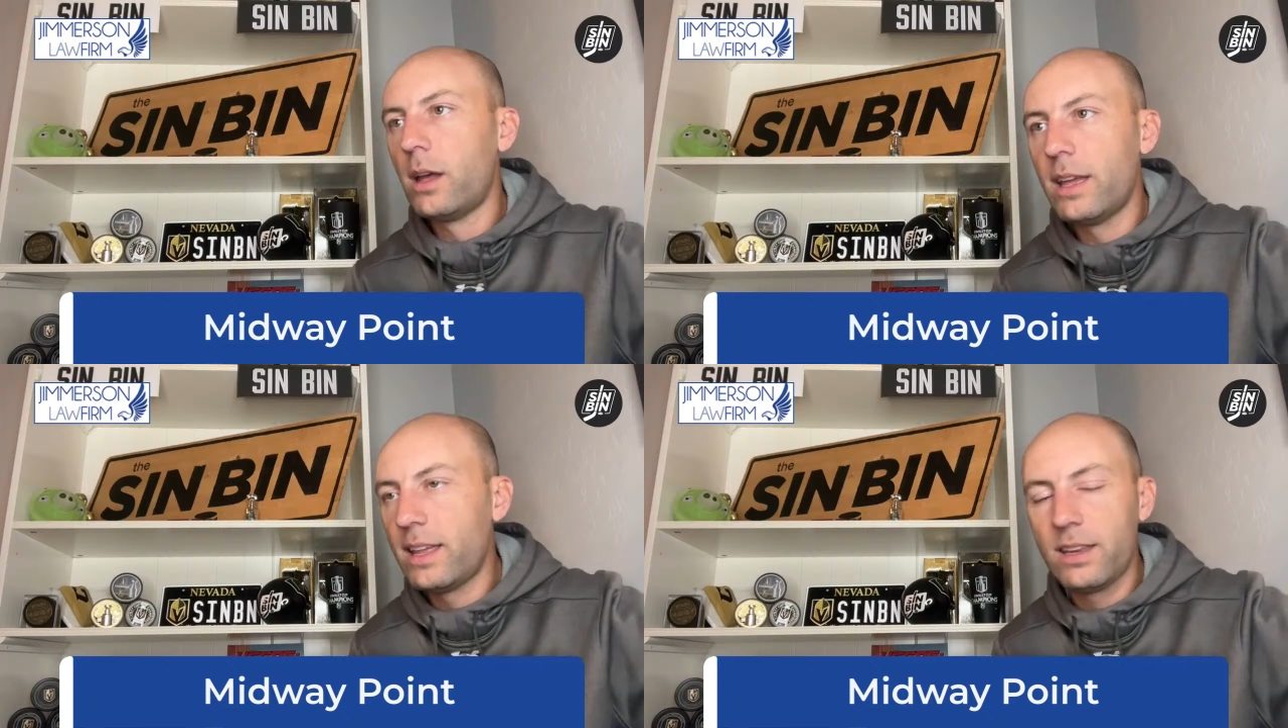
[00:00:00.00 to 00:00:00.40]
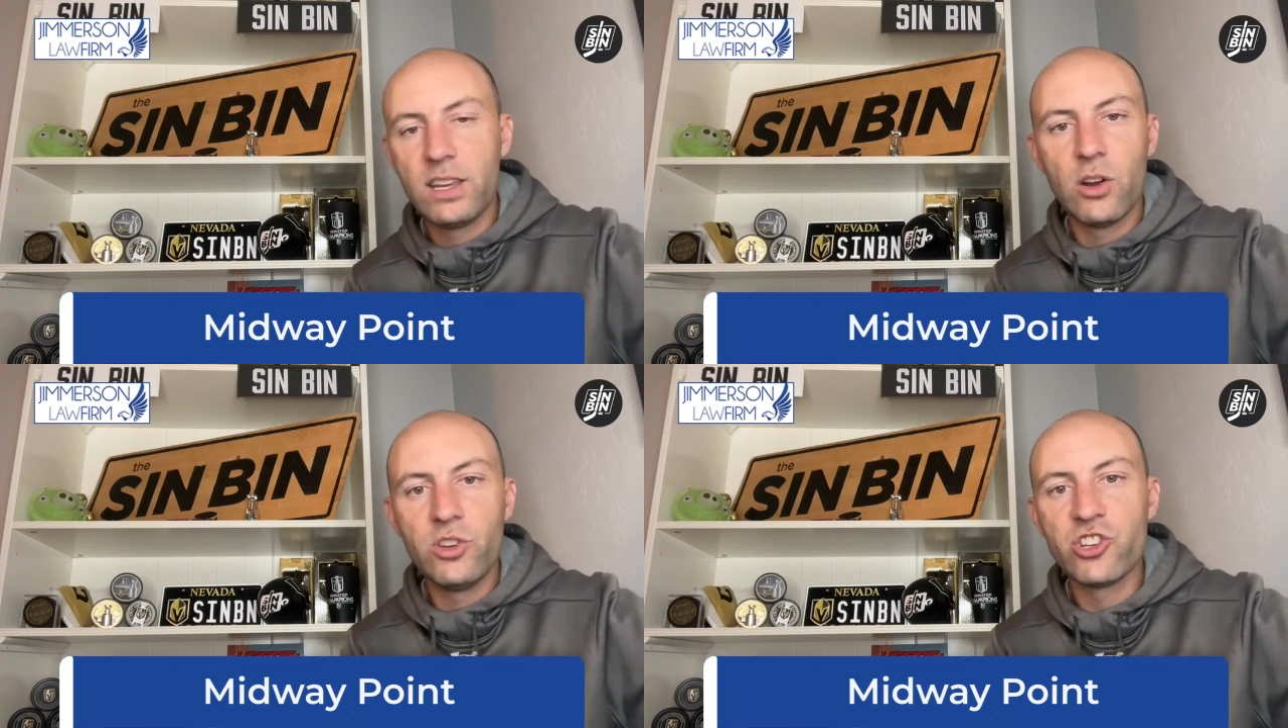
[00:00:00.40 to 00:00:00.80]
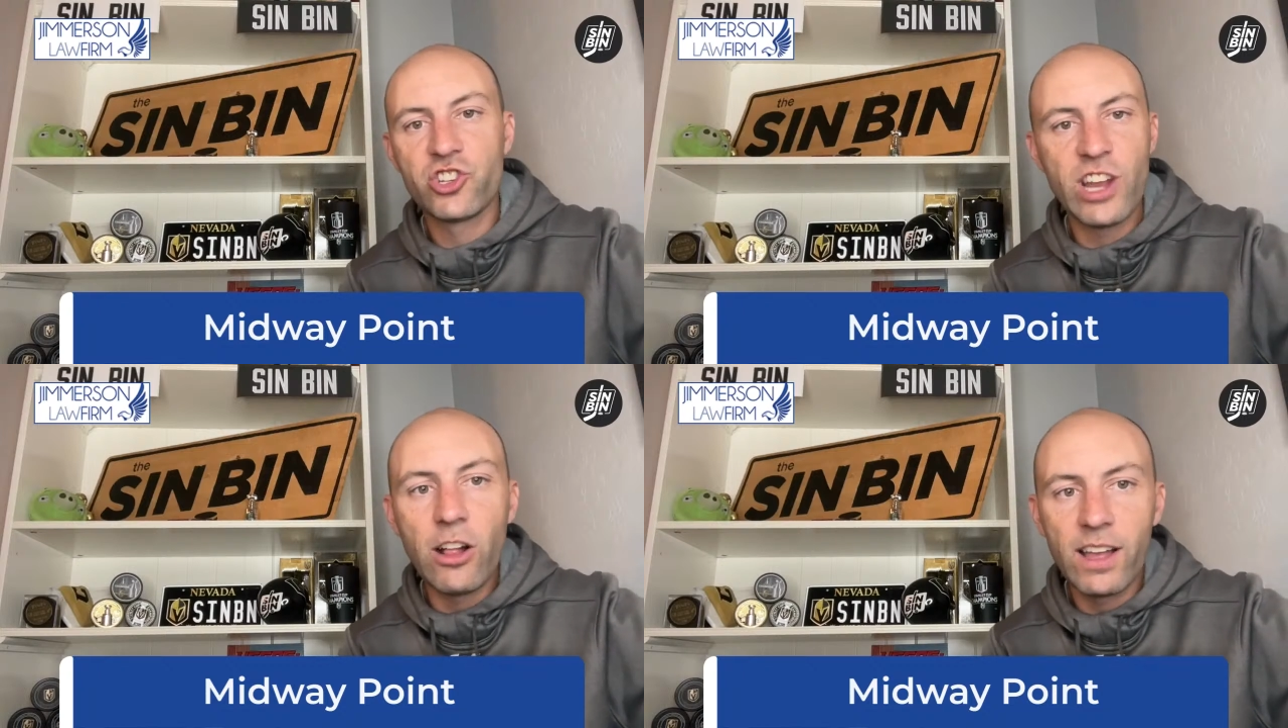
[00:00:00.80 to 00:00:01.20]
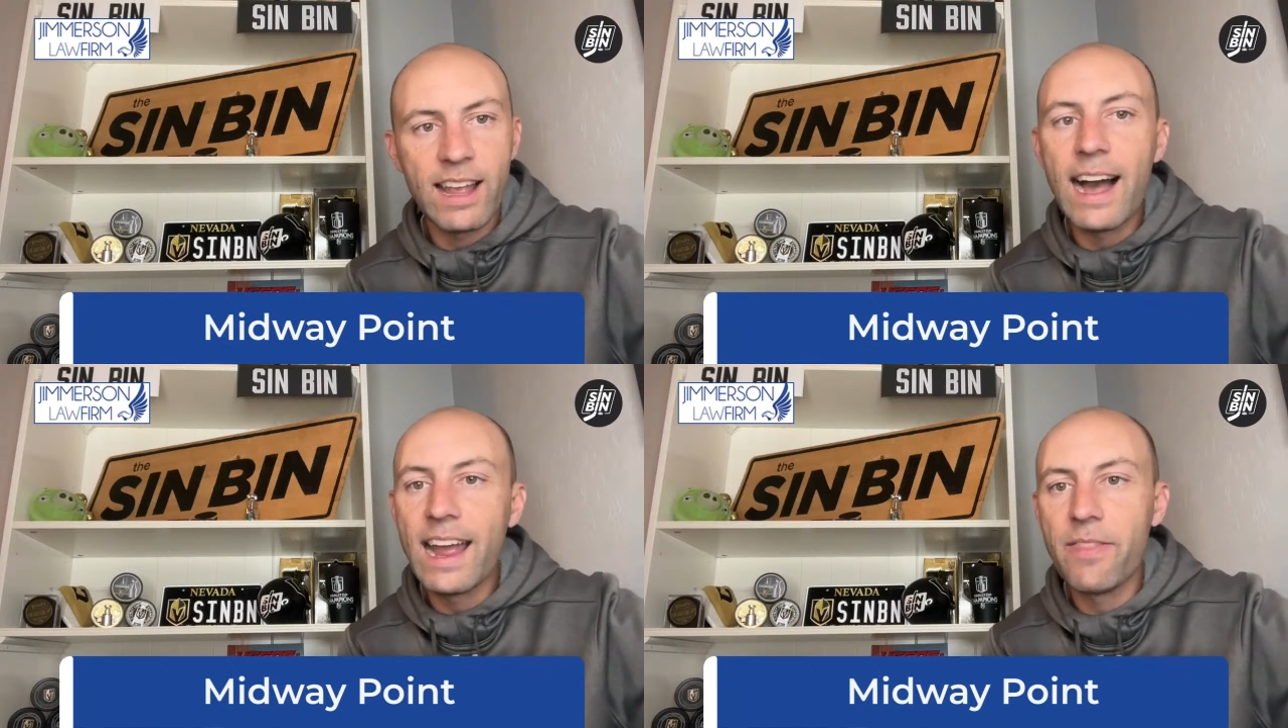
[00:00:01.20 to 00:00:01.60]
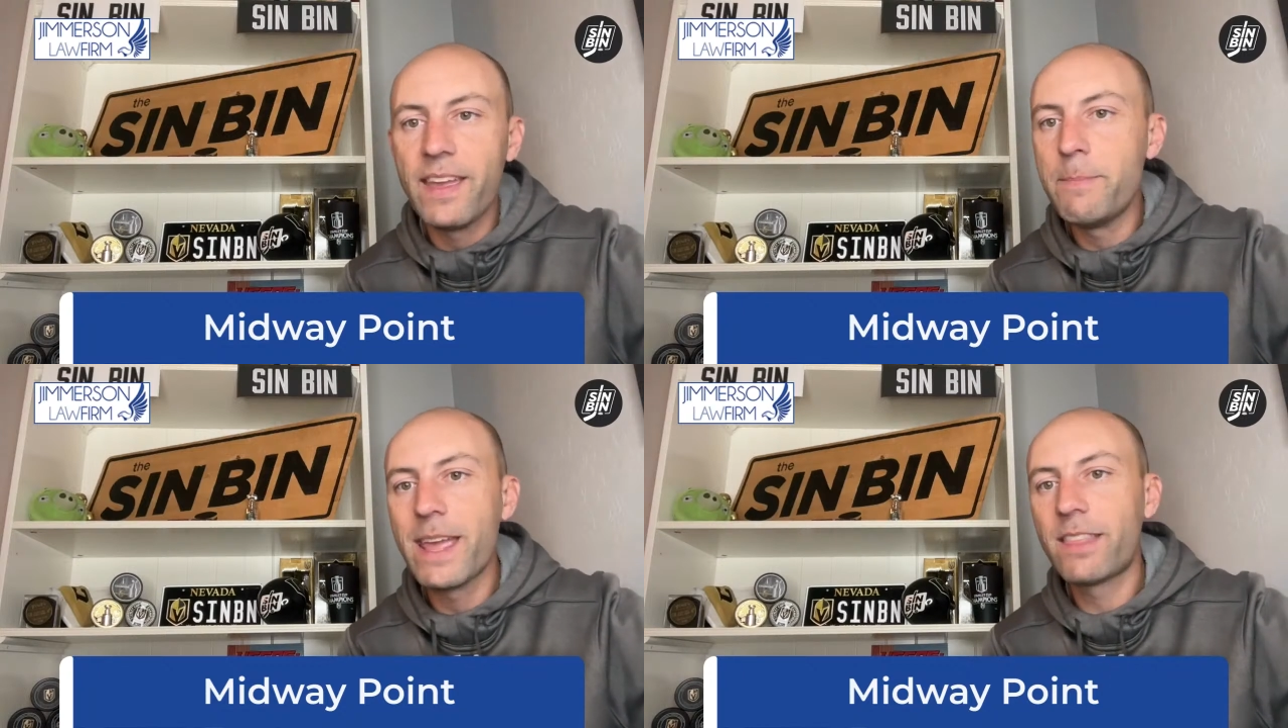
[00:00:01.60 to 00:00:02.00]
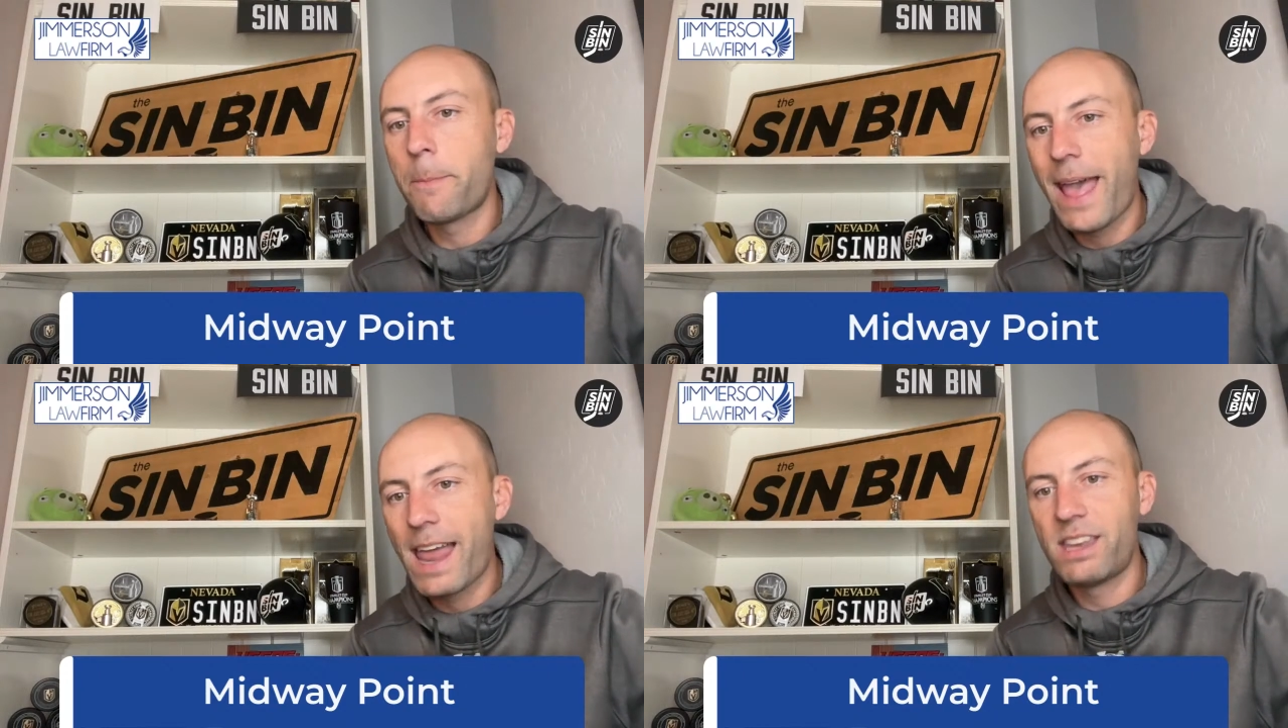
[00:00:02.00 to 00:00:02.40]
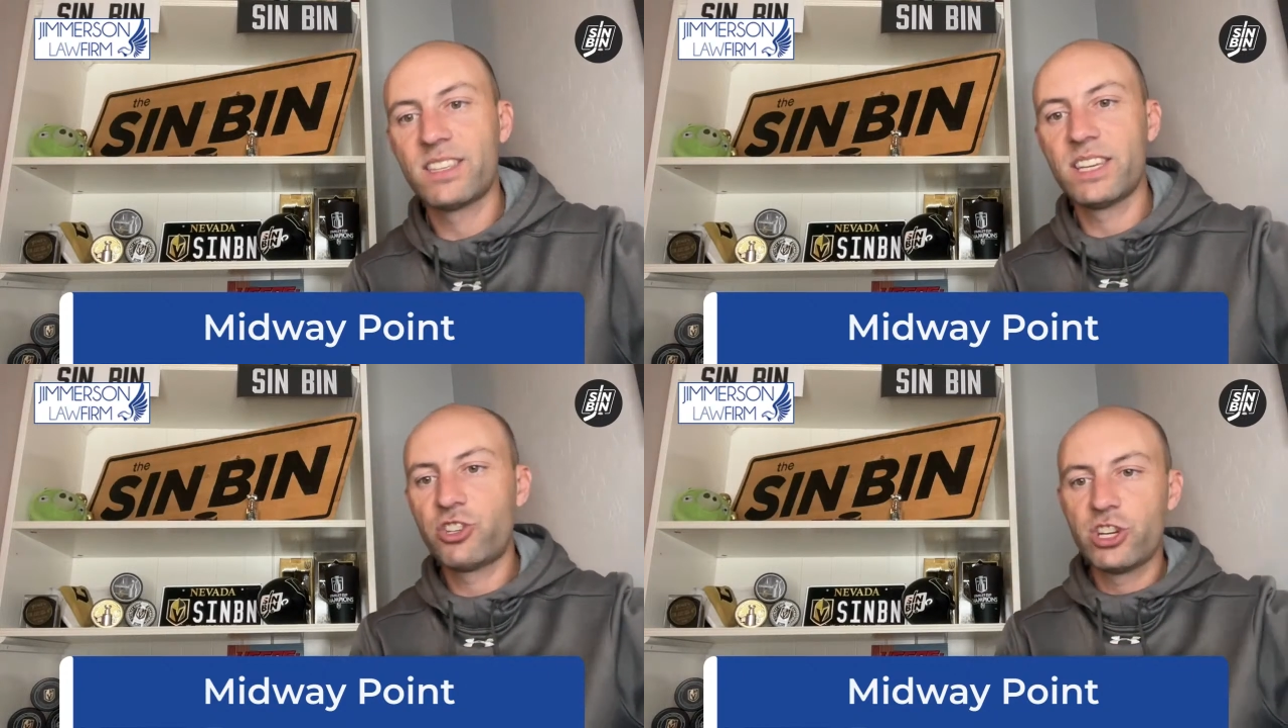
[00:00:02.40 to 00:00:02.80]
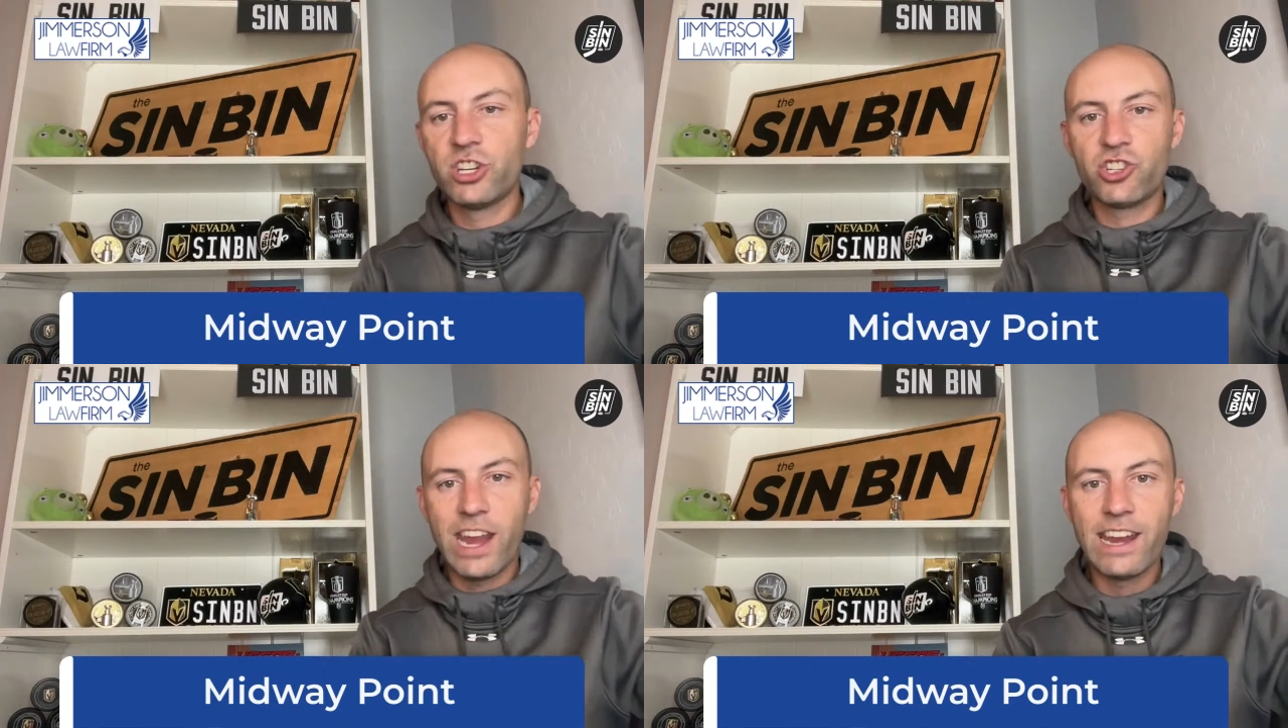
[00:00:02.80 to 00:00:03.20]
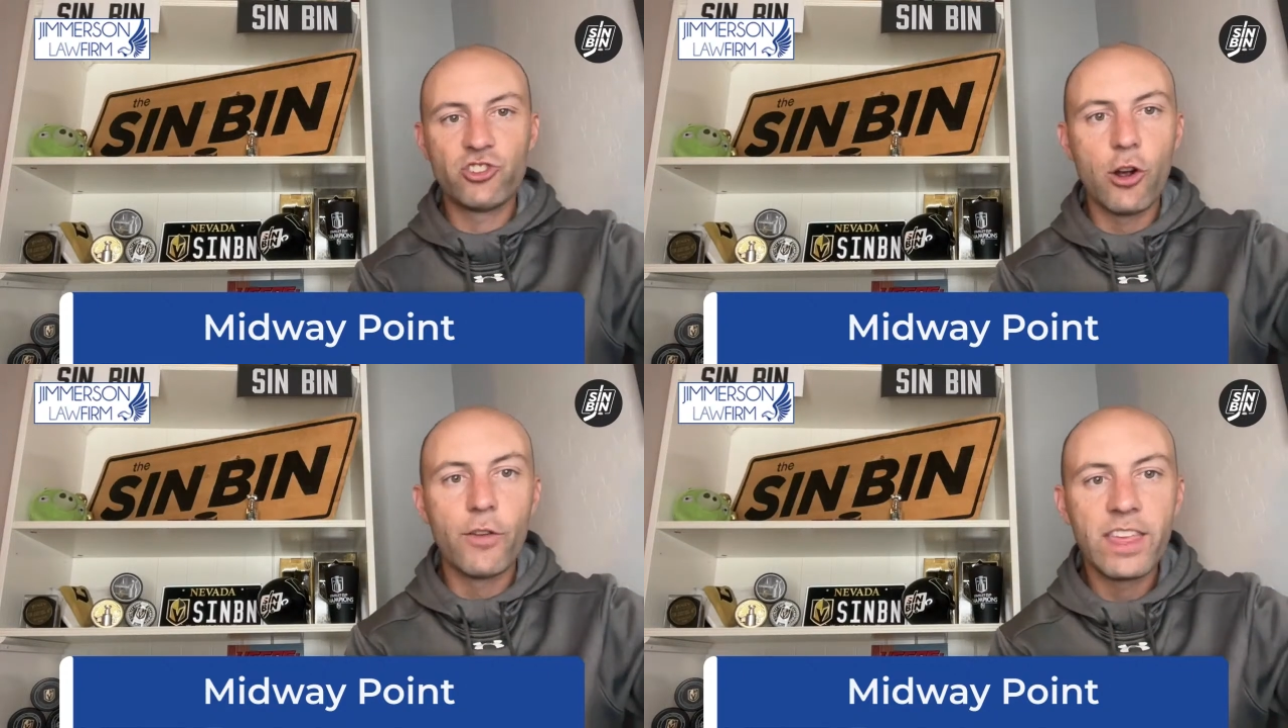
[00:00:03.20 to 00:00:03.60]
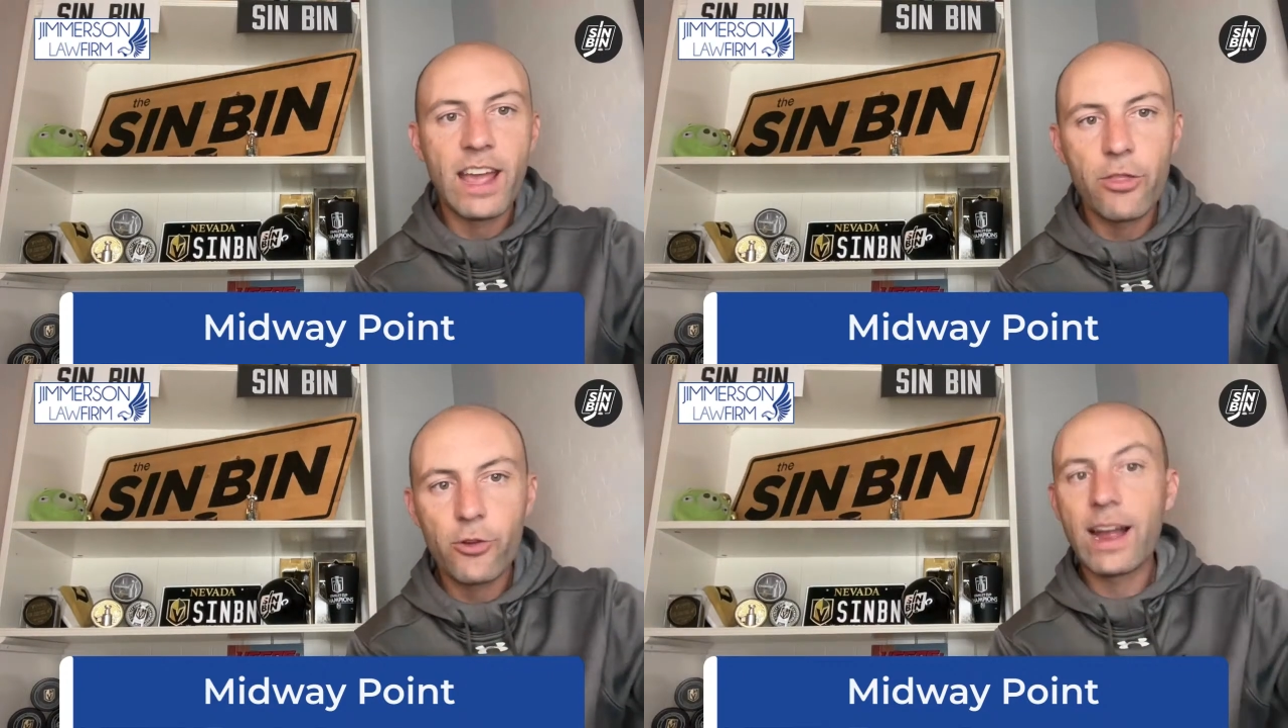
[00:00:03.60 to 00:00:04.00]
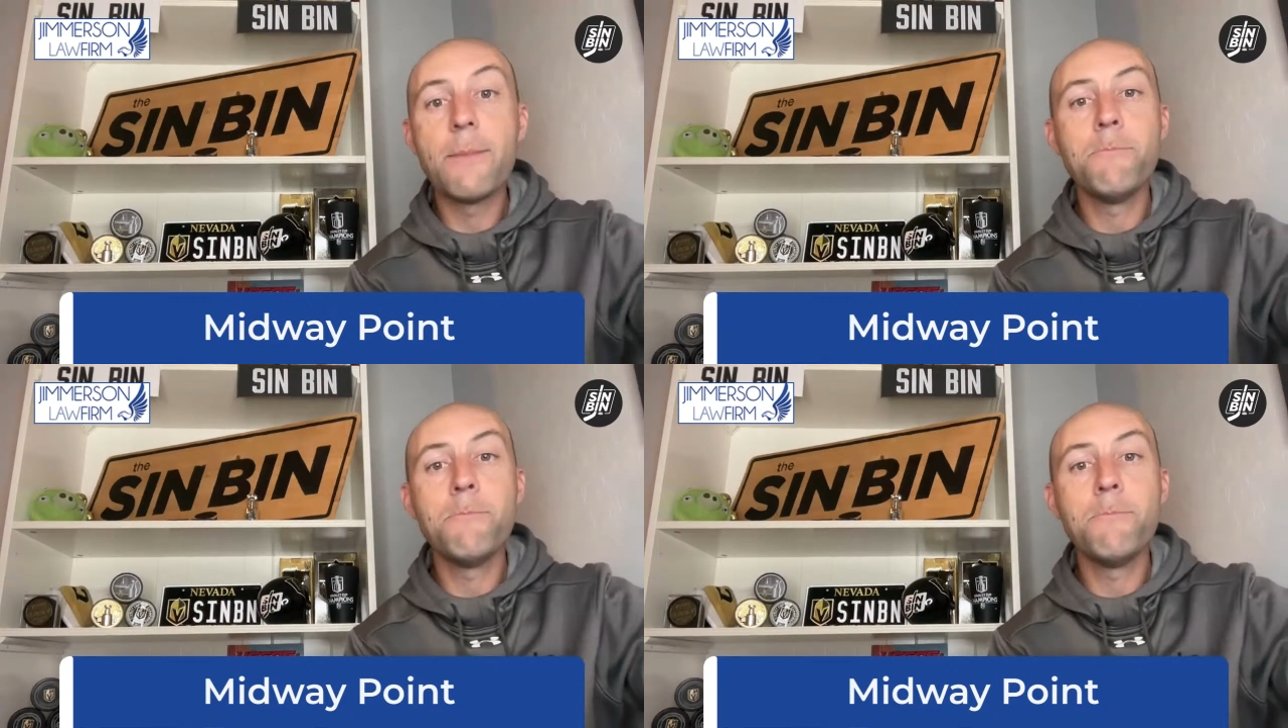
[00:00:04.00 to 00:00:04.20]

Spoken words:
you shell a guy and they make the bad decision to change over to the other guy.